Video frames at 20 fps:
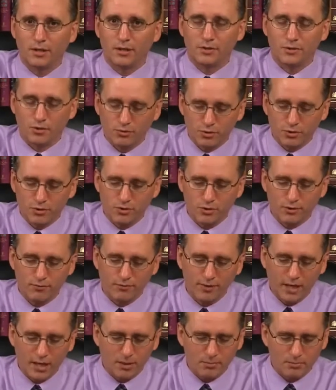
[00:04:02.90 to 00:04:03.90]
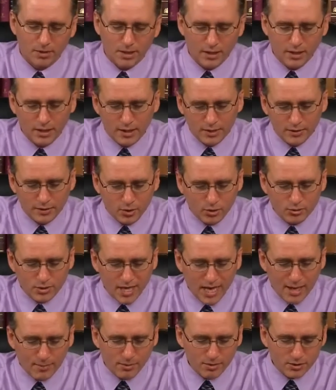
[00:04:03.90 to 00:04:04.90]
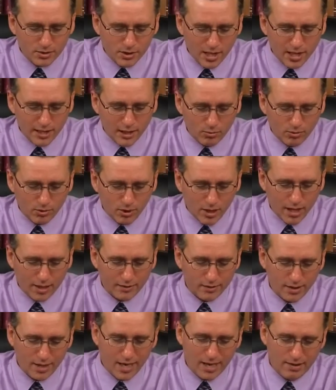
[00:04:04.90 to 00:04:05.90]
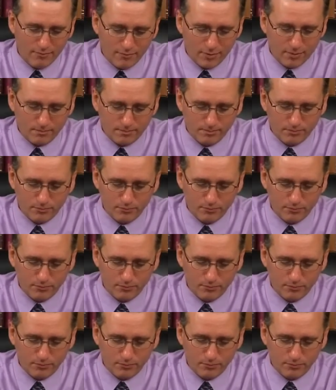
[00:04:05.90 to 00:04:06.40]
so that you develop those habits like you would like to have them.